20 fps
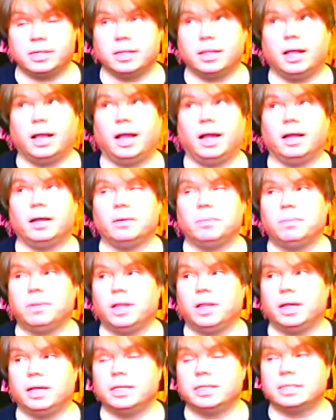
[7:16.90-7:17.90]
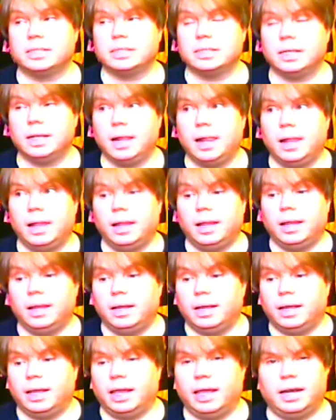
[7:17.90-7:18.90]
to the higher place.
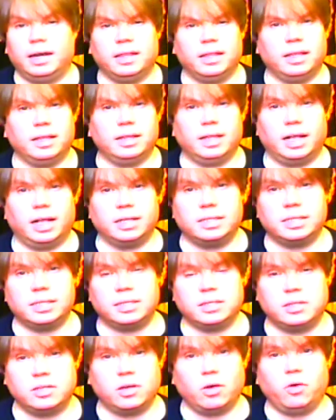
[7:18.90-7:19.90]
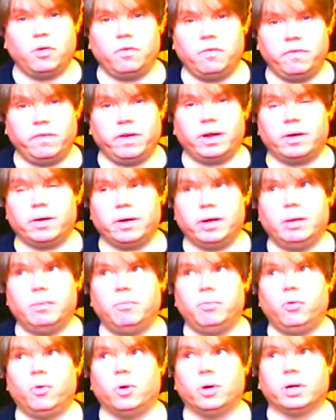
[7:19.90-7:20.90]
And I think that's so very
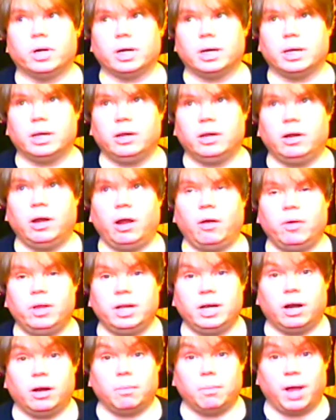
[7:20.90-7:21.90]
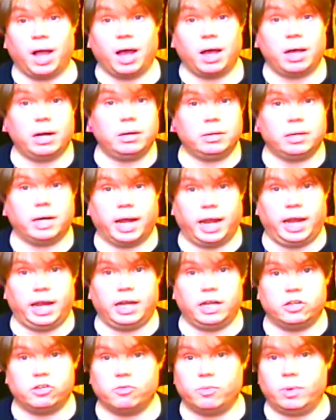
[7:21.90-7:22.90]
important. You know, in our modern
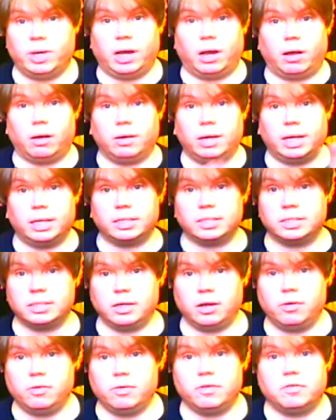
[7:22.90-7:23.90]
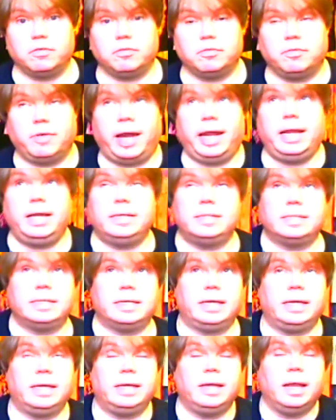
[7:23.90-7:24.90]
age, we all get so
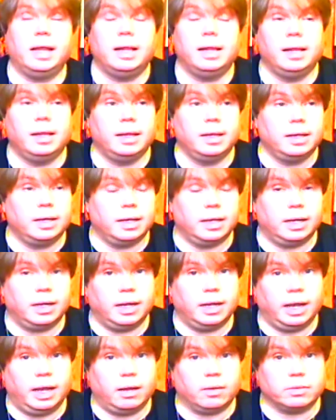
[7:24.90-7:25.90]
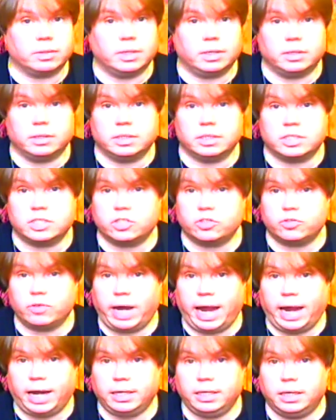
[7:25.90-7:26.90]
crazy out there,
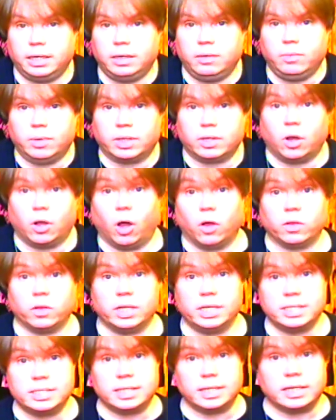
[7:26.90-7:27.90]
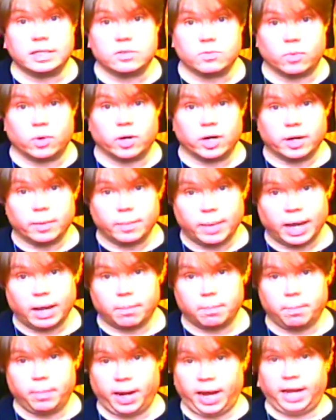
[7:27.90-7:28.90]
distracted with all these things, worrying
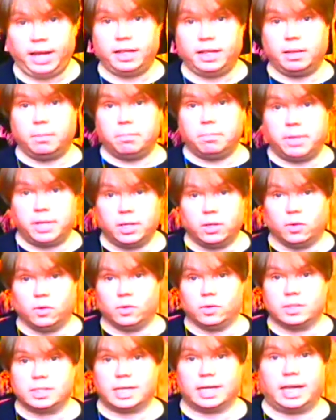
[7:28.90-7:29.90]
about paying the bills